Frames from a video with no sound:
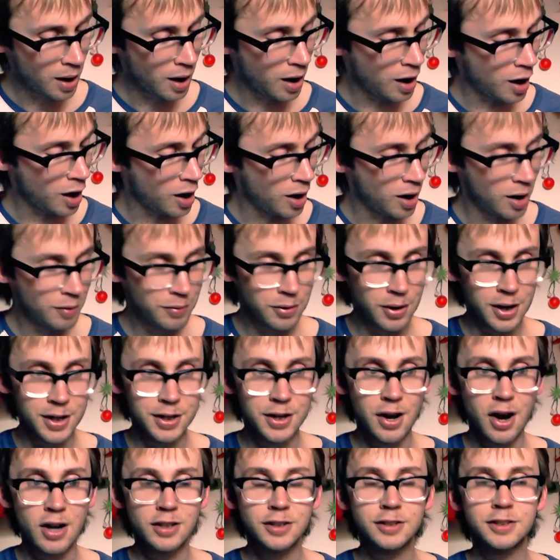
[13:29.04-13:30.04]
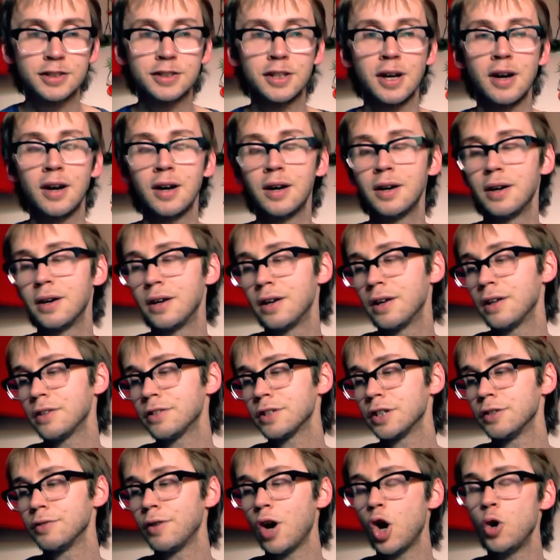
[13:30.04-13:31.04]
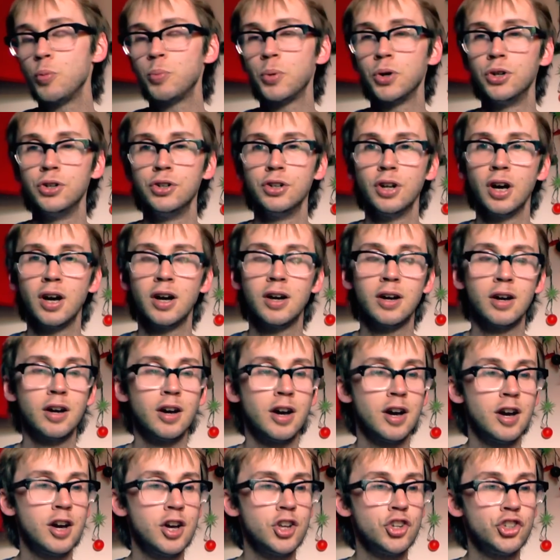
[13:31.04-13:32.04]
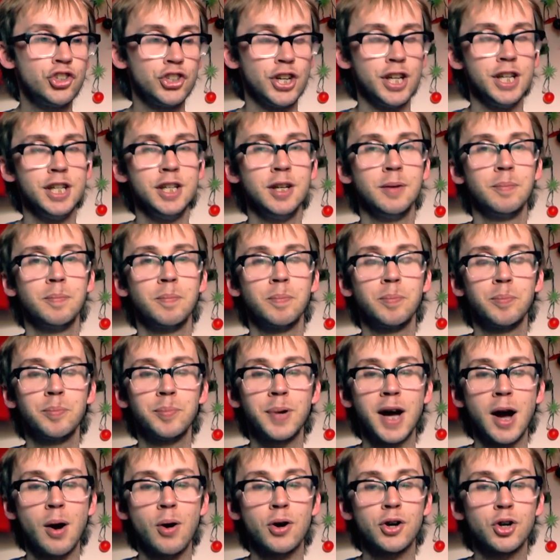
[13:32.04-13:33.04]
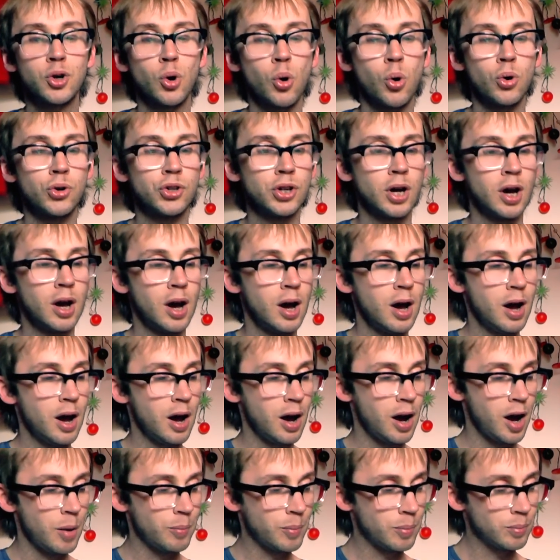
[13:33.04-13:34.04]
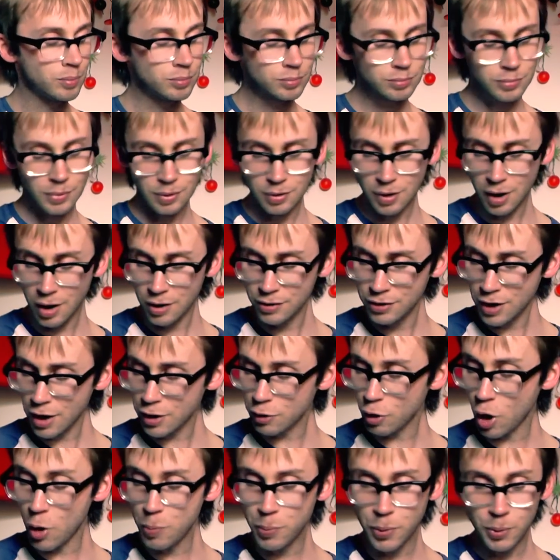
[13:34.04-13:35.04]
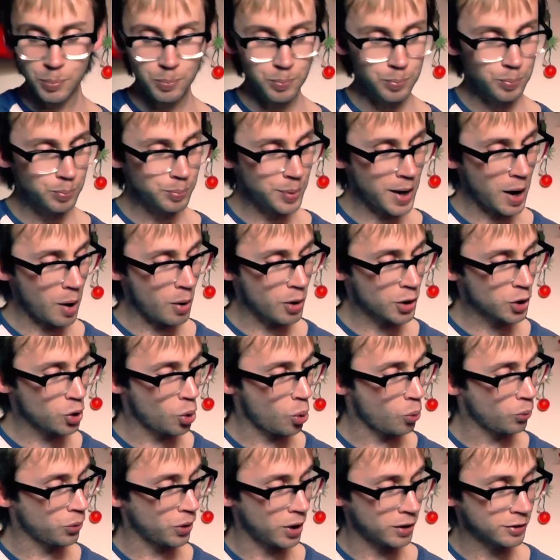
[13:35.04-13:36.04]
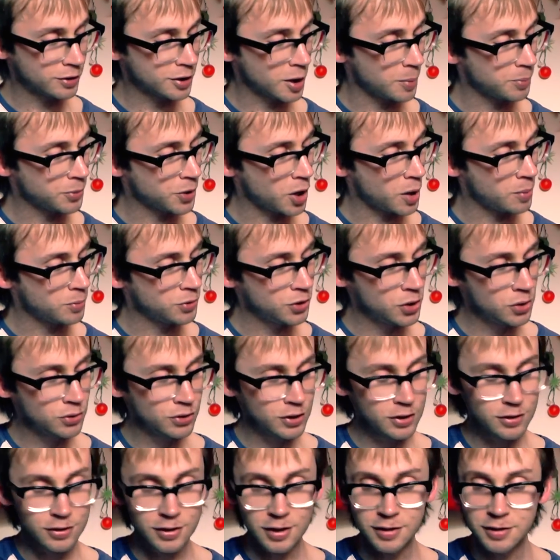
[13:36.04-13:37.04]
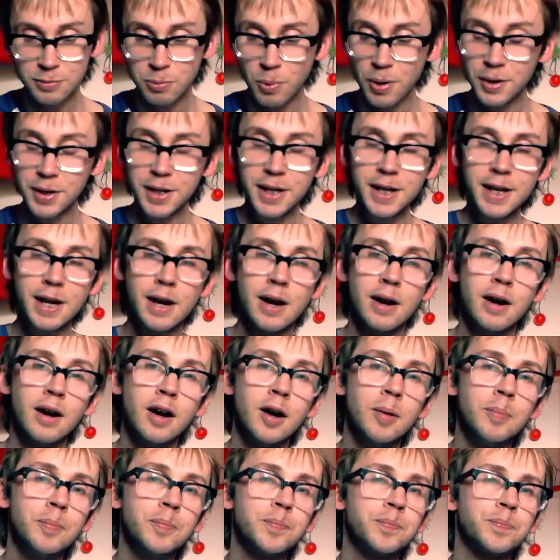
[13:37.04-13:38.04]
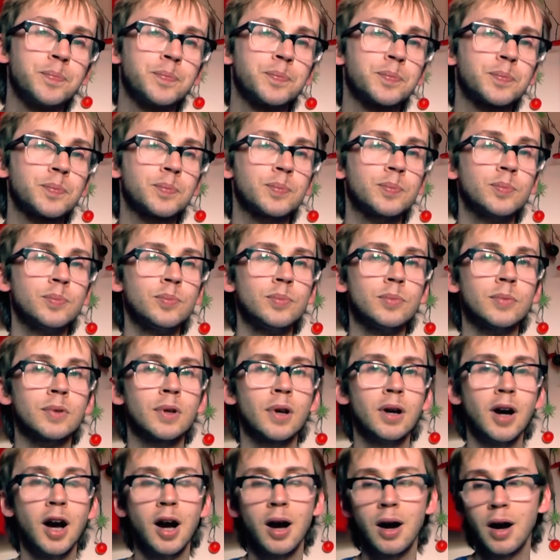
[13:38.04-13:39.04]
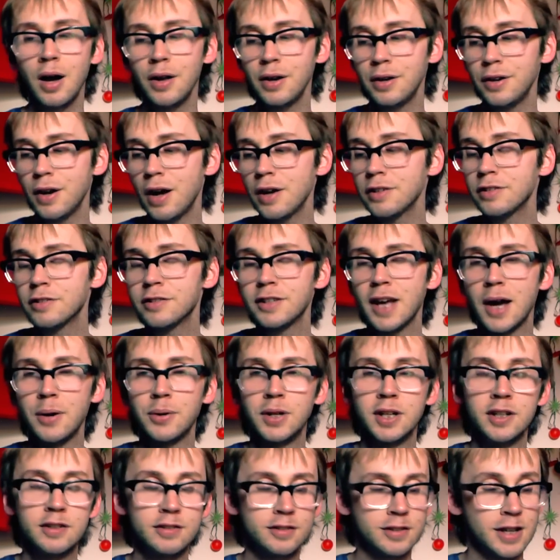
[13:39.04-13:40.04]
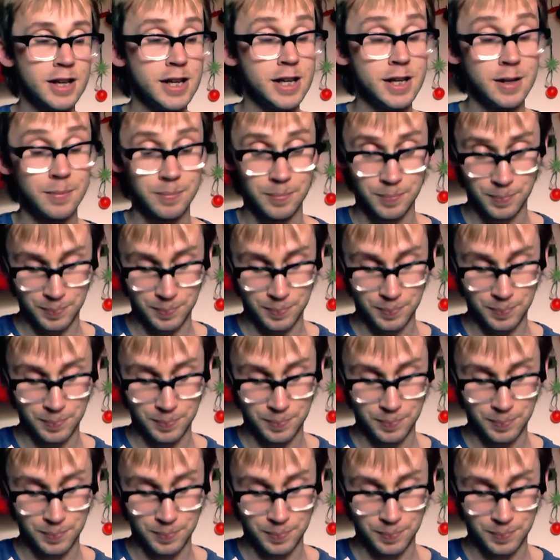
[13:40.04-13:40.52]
a very nice sort of open G power chord. Another open power chord that I sometimes use is this one here, a nice sounding C